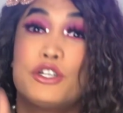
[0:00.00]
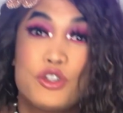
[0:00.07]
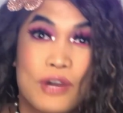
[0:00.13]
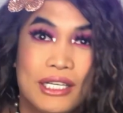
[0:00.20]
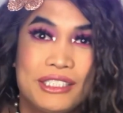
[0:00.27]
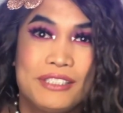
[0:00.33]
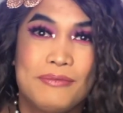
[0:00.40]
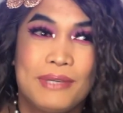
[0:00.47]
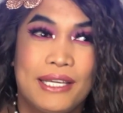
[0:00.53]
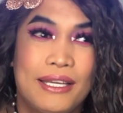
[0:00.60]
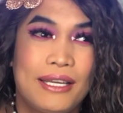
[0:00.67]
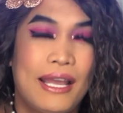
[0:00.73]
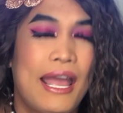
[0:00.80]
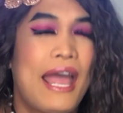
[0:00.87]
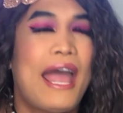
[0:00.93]
trust
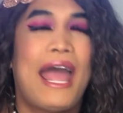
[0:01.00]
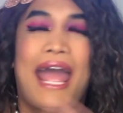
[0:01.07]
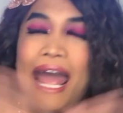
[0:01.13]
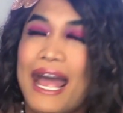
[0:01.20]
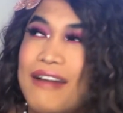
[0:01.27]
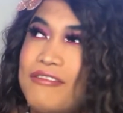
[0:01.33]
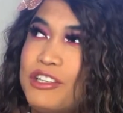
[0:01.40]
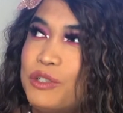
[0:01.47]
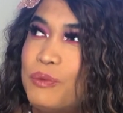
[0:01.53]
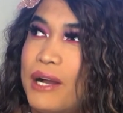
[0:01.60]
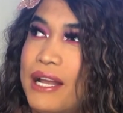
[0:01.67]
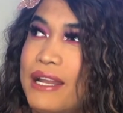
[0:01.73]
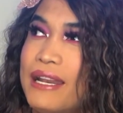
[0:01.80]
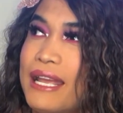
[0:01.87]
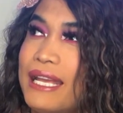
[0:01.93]
me,
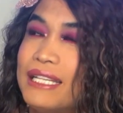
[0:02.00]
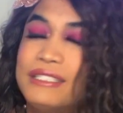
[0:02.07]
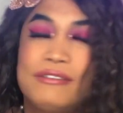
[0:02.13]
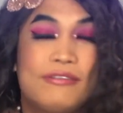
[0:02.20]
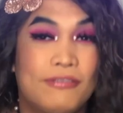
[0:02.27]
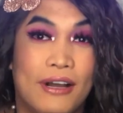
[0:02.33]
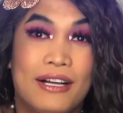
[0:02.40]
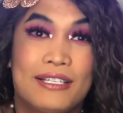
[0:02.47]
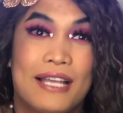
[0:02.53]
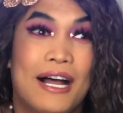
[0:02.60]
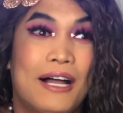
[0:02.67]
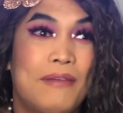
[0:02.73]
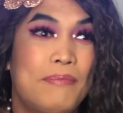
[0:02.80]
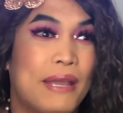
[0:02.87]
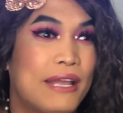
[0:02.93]
everyone is fucked
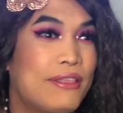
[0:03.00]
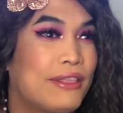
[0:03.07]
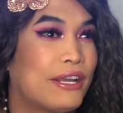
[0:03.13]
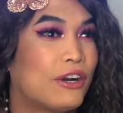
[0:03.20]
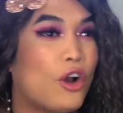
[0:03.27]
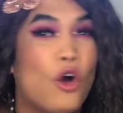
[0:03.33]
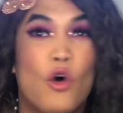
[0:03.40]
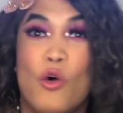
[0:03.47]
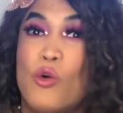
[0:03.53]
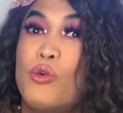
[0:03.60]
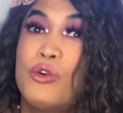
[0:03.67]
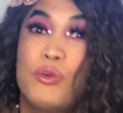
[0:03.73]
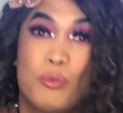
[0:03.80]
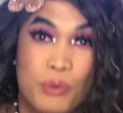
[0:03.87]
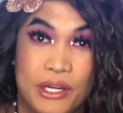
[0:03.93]
up in their
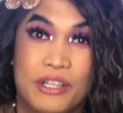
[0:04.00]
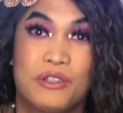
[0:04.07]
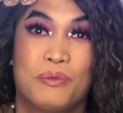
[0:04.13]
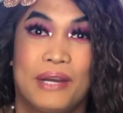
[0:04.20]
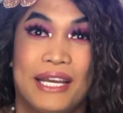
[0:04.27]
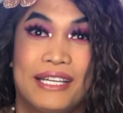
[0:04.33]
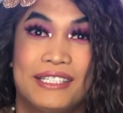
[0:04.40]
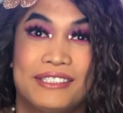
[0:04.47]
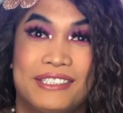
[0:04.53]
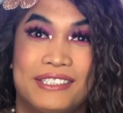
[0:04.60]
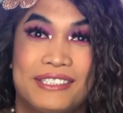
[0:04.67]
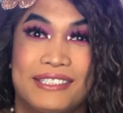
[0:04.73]
own weird ways.